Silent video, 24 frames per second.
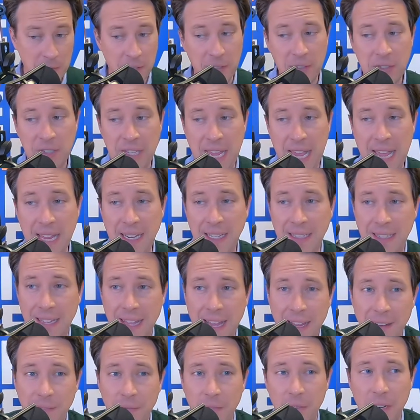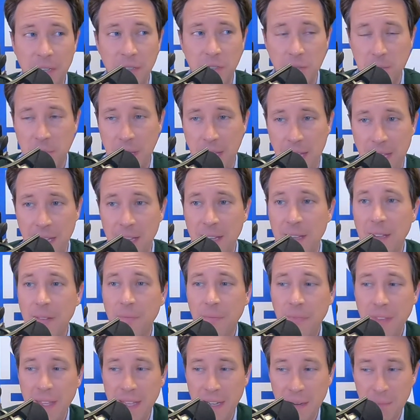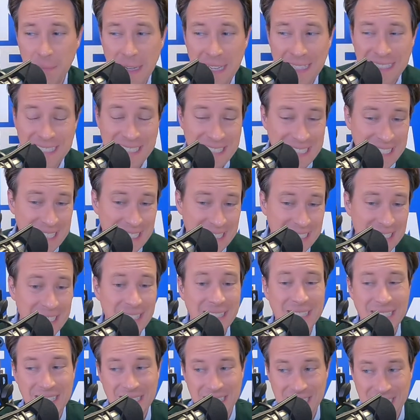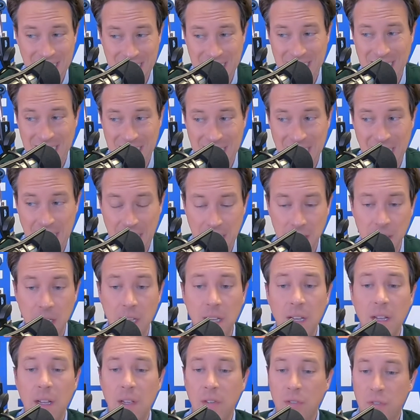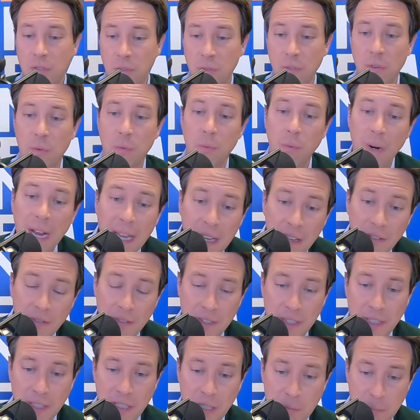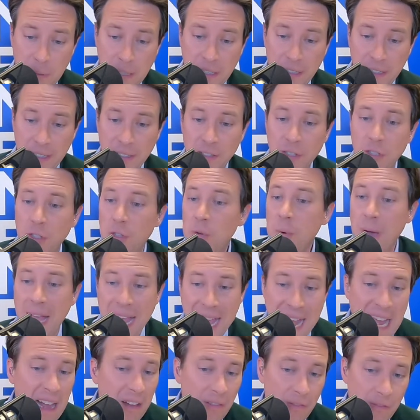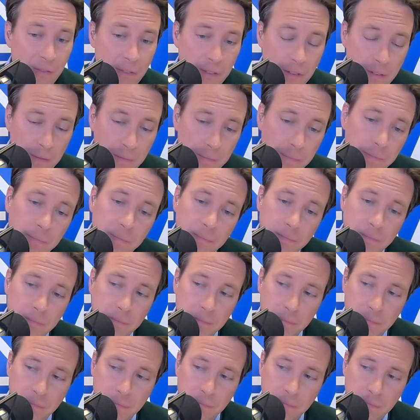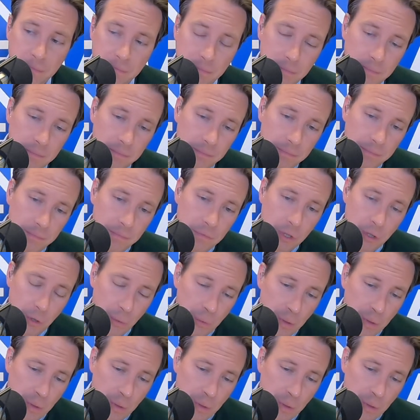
they're scanning that resume in about six to 60 seconds. So the relevant experience you have. So don't